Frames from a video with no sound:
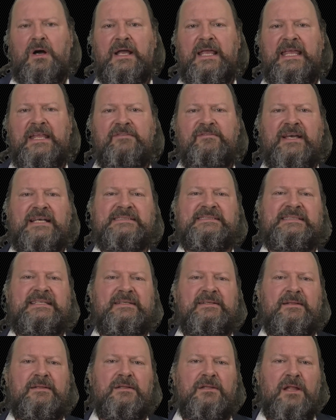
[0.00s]

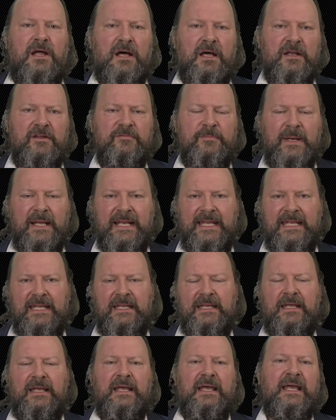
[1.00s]
invested a lot of money
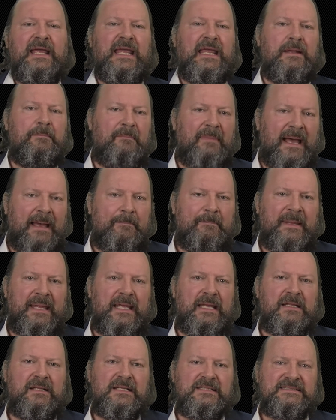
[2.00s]
in
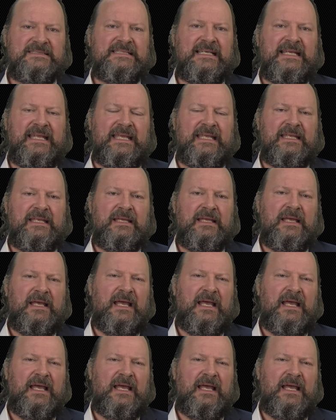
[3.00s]
mapping the city